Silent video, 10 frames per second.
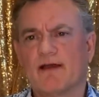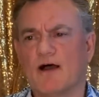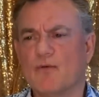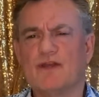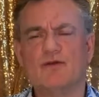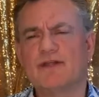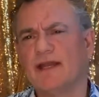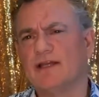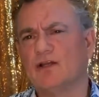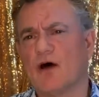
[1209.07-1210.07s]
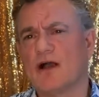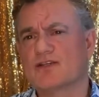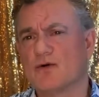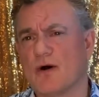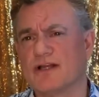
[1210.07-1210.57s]
We do daily logs,
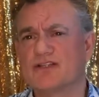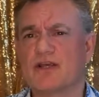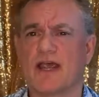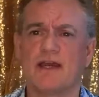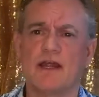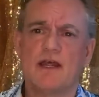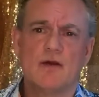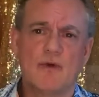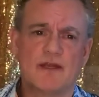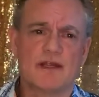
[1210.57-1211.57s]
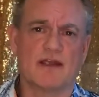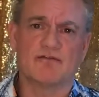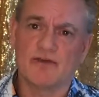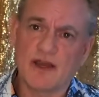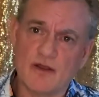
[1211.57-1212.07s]
so on site we can take a
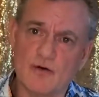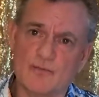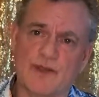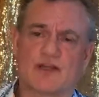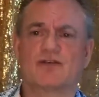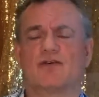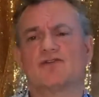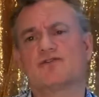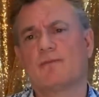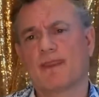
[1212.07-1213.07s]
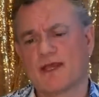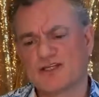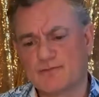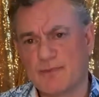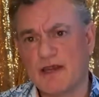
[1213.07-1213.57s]
video, pictures,
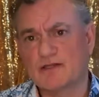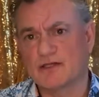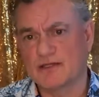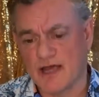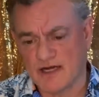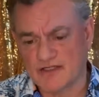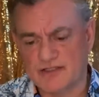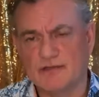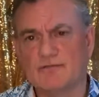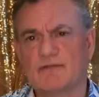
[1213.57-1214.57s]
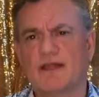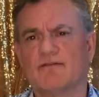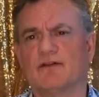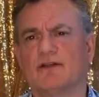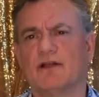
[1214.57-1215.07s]
speak to text, give
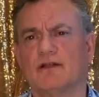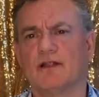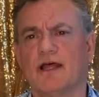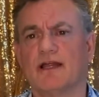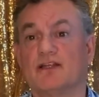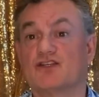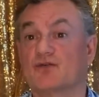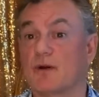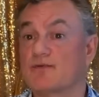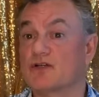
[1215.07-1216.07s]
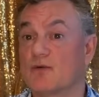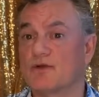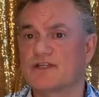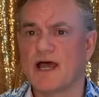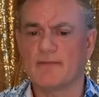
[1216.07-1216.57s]
a little description of
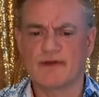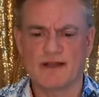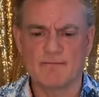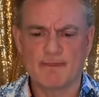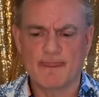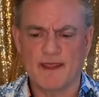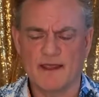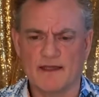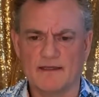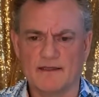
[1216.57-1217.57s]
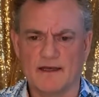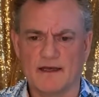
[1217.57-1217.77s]
what's happening, and